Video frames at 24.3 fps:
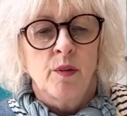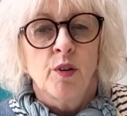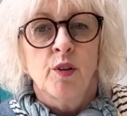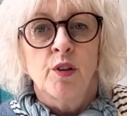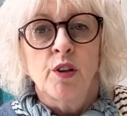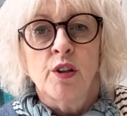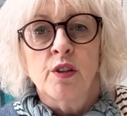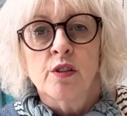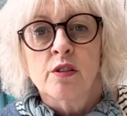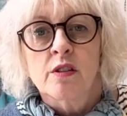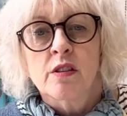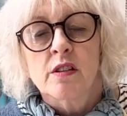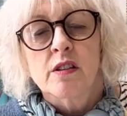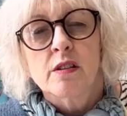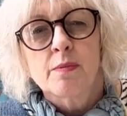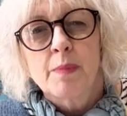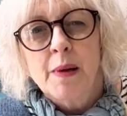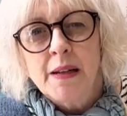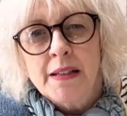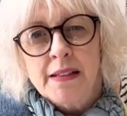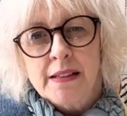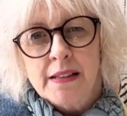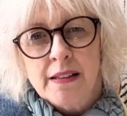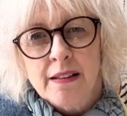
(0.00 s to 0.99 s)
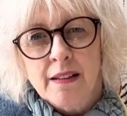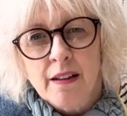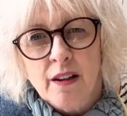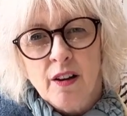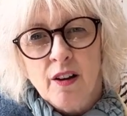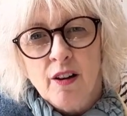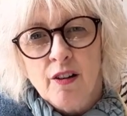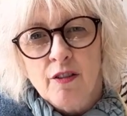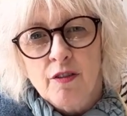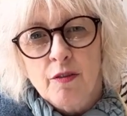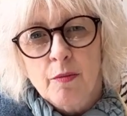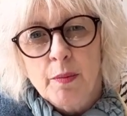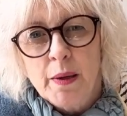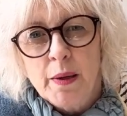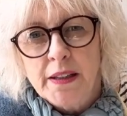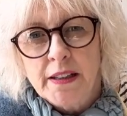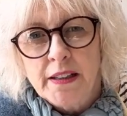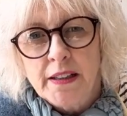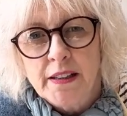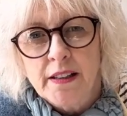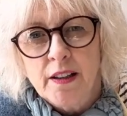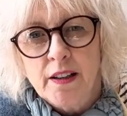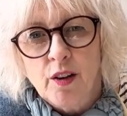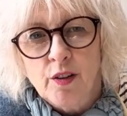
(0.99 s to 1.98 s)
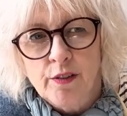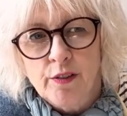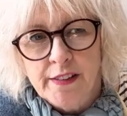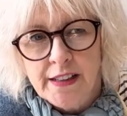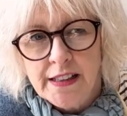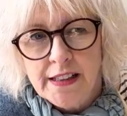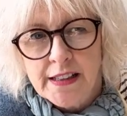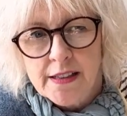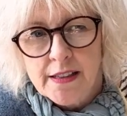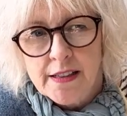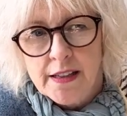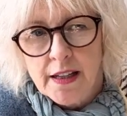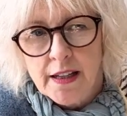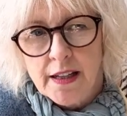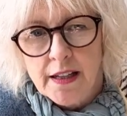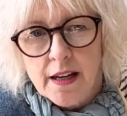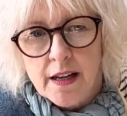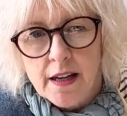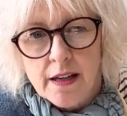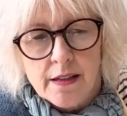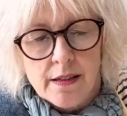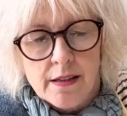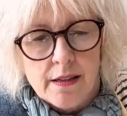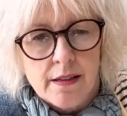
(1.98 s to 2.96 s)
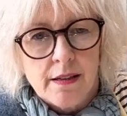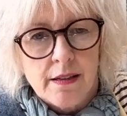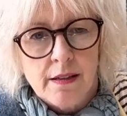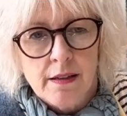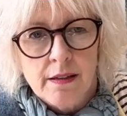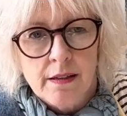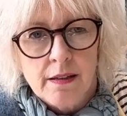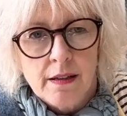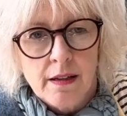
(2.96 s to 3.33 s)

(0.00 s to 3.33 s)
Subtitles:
used to spending a lot of money on these things.